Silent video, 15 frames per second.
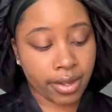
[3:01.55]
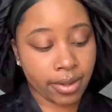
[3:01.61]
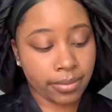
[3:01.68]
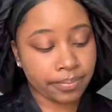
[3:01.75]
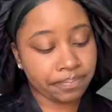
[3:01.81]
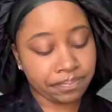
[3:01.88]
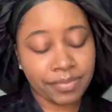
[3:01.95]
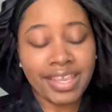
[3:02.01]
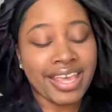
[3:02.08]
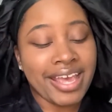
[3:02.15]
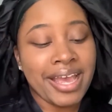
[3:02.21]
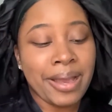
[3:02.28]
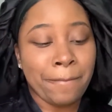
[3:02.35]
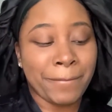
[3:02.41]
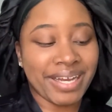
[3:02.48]
I go.
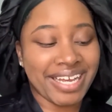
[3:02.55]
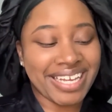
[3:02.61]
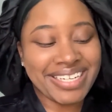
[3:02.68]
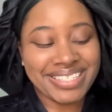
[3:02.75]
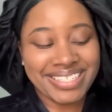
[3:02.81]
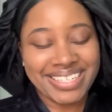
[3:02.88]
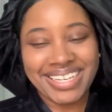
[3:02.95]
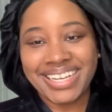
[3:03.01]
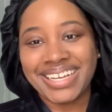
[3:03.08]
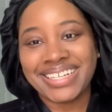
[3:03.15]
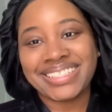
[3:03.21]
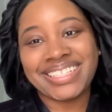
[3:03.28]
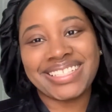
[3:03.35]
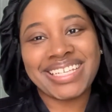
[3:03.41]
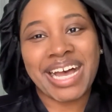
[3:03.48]
But
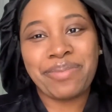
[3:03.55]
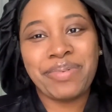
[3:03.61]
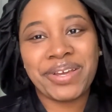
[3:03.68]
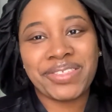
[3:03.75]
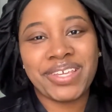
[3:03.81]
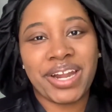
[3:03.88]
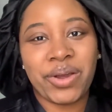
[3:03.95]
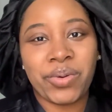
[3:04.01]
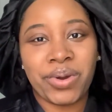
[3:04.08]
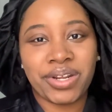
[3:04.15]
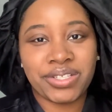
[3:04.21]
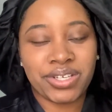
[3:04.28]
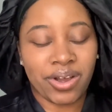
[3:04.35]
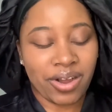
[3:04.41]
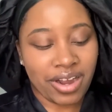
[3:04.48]
the topic that I
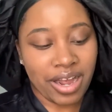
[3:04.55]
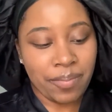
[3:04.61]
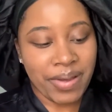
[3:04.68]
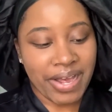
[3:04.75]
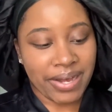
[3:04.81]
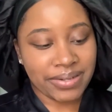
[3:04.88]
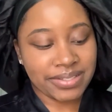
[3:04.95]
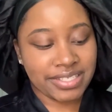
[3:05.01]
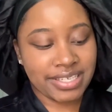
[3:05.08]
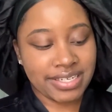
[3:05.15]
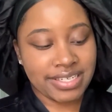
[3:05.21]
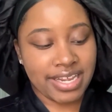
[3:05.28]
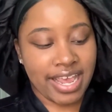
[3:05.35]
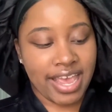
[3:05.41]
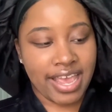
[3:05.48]
want to talk about
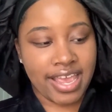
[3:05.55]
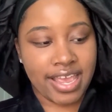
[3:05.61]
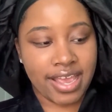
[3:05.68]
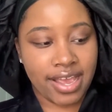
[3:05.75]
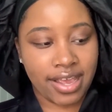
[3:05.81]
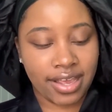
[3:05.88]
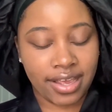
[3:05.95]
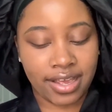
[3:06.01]
today